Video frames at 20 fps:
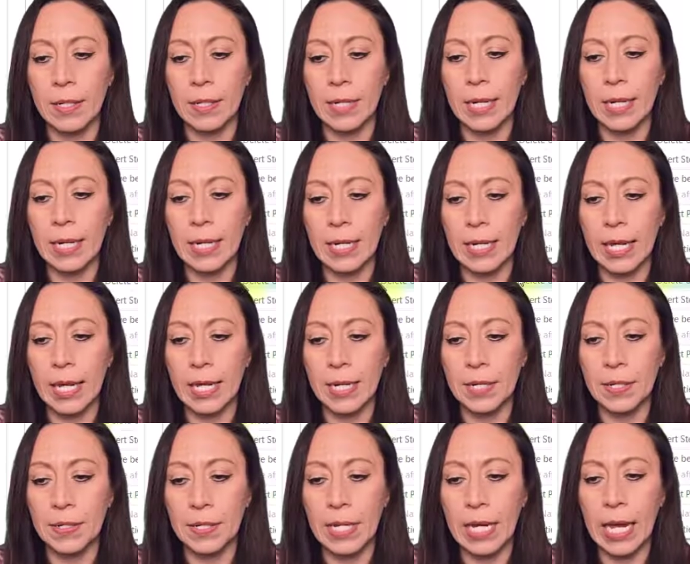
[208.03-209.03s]
right click,
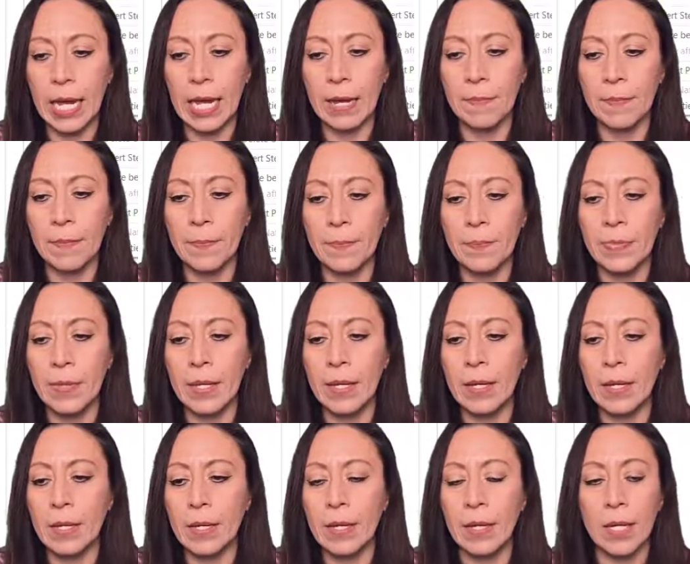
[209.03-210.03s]
rename.
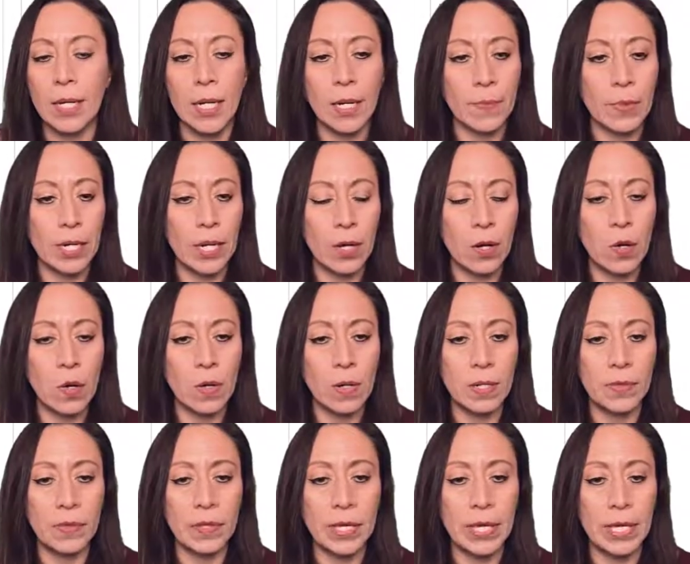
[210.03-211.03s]
And I'm gonna
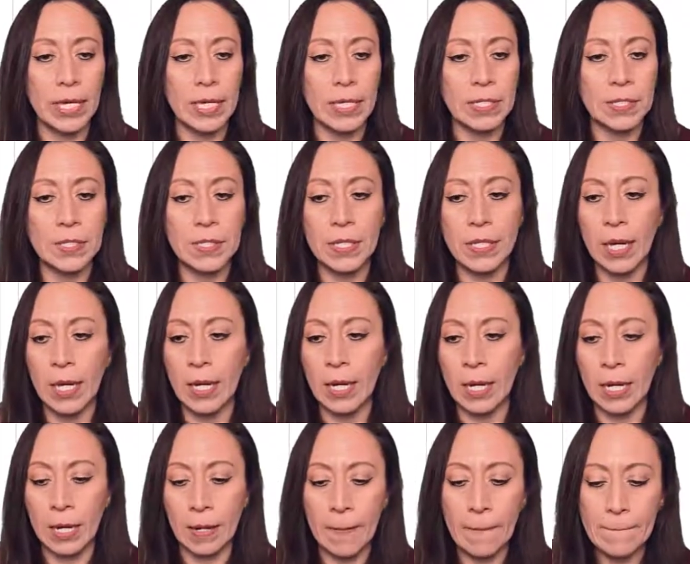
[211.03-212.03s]
call this
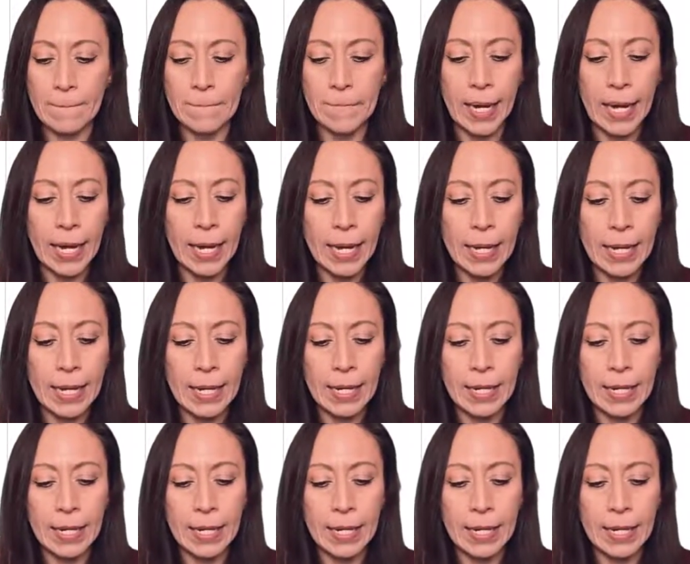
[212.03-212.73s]
back